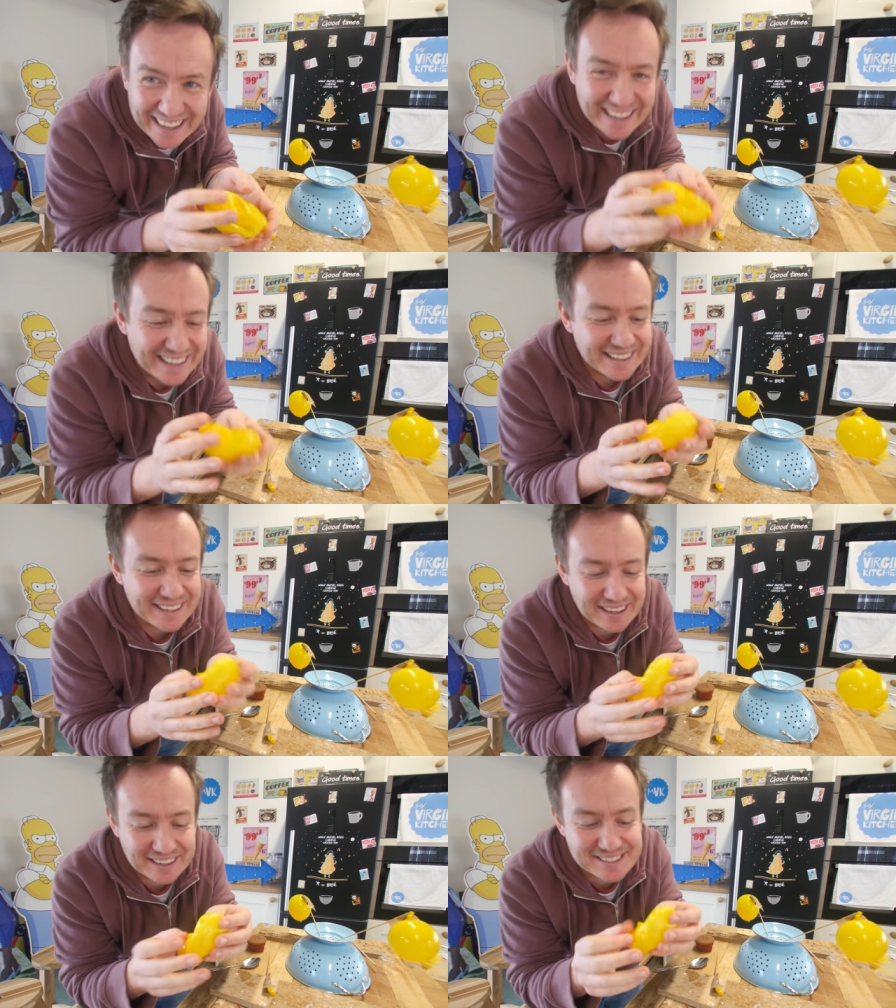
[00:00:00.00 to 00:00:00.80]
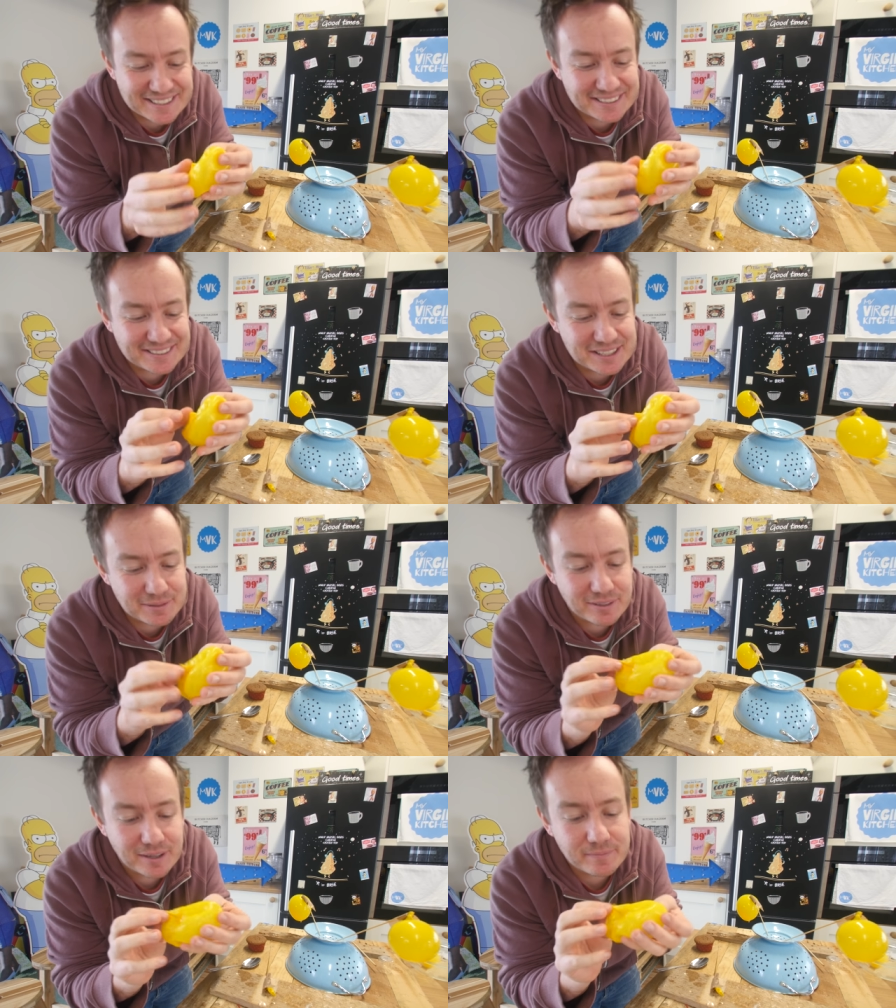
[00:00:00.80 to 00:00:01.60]
At least I can do
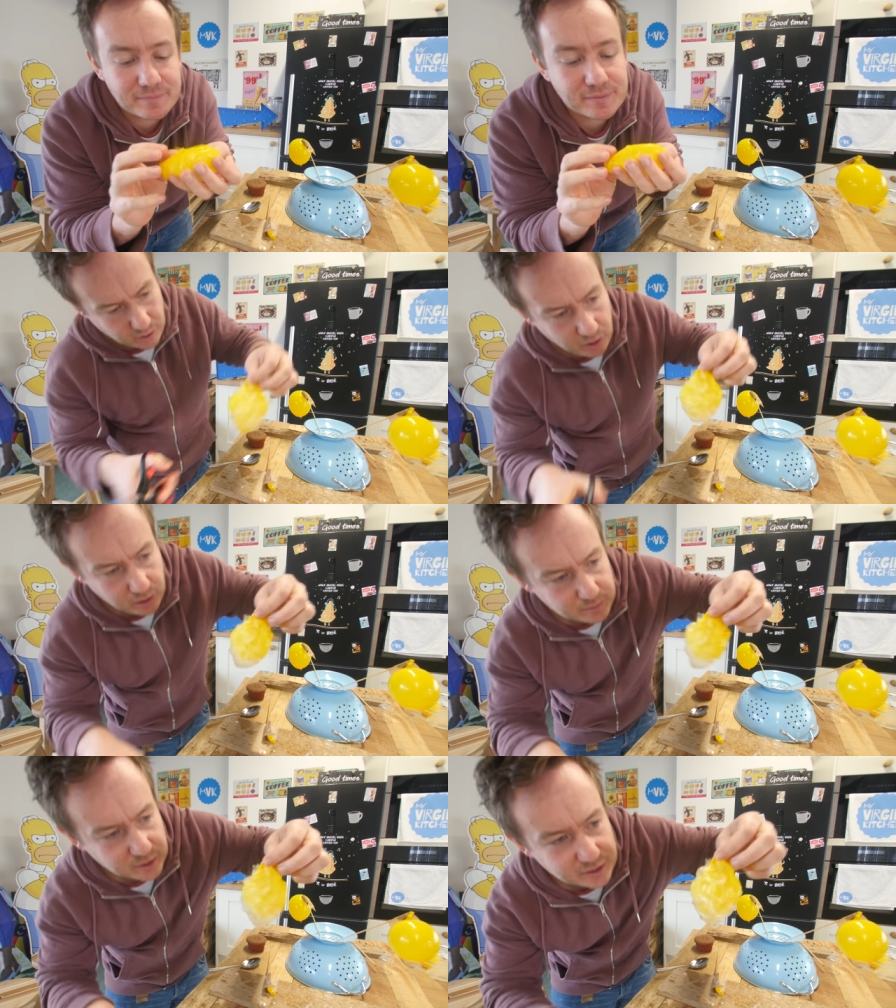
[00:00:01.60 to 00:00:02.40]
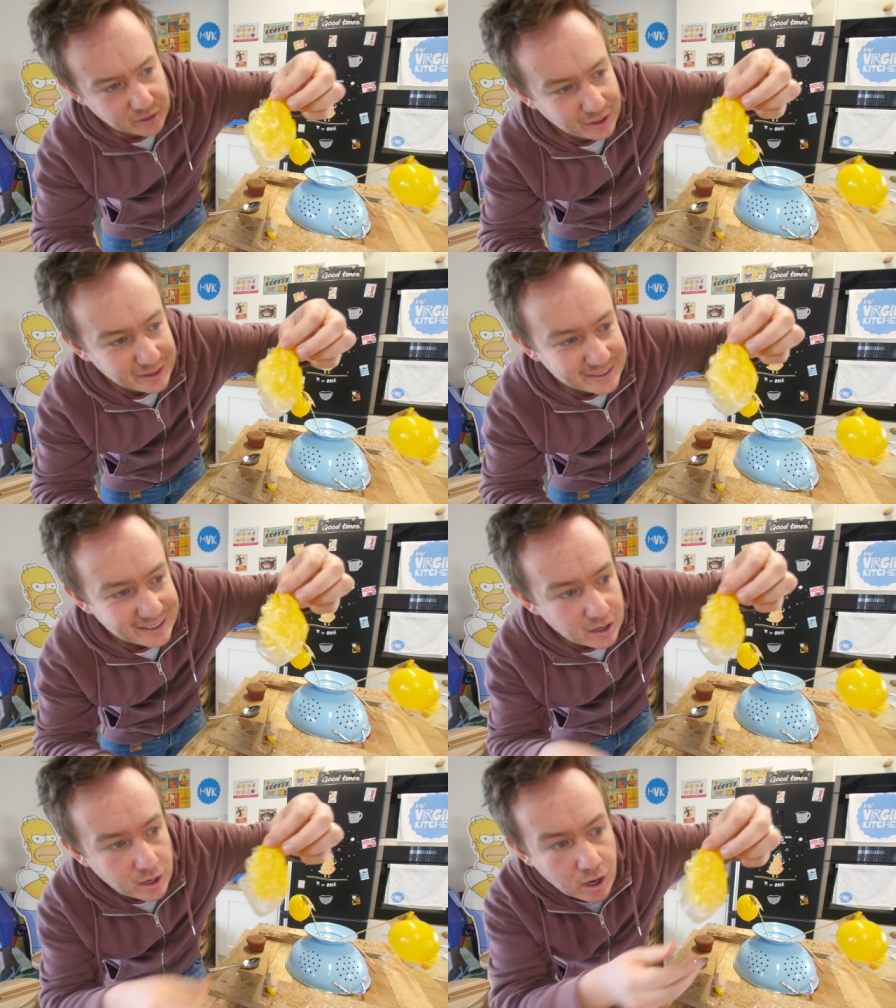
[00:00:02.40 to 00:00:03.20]
this with it. Oh my
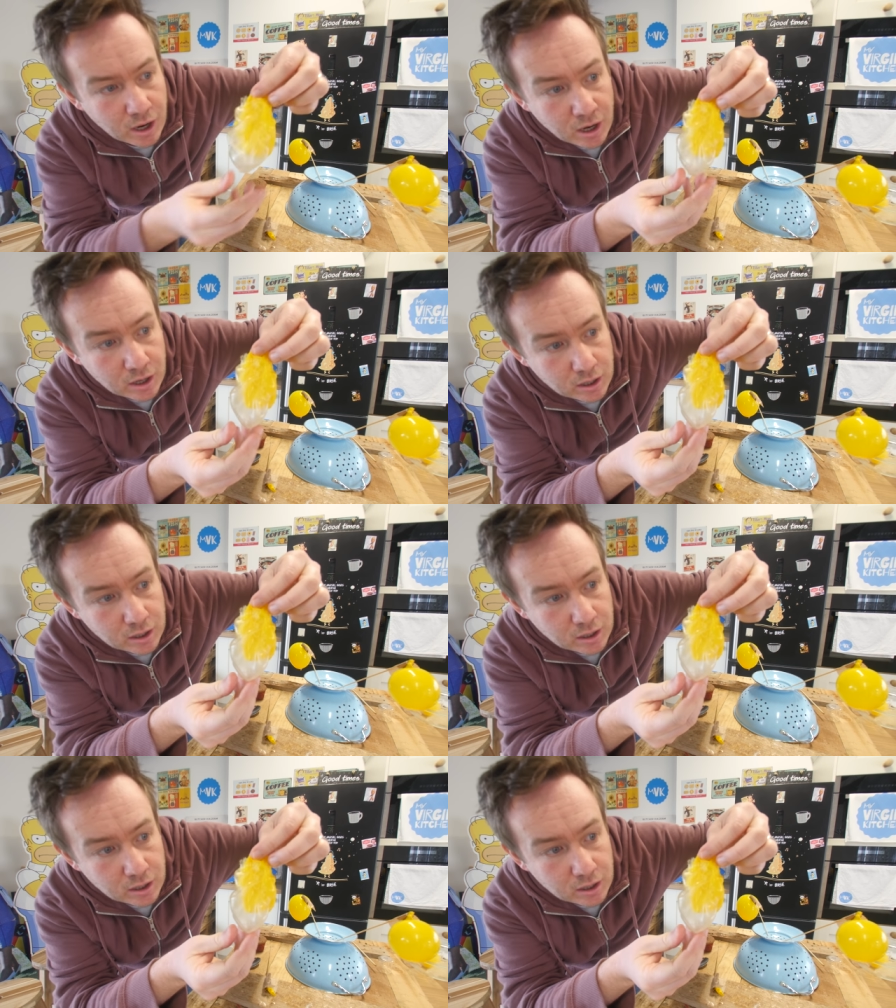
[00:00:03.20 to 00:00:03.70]
god.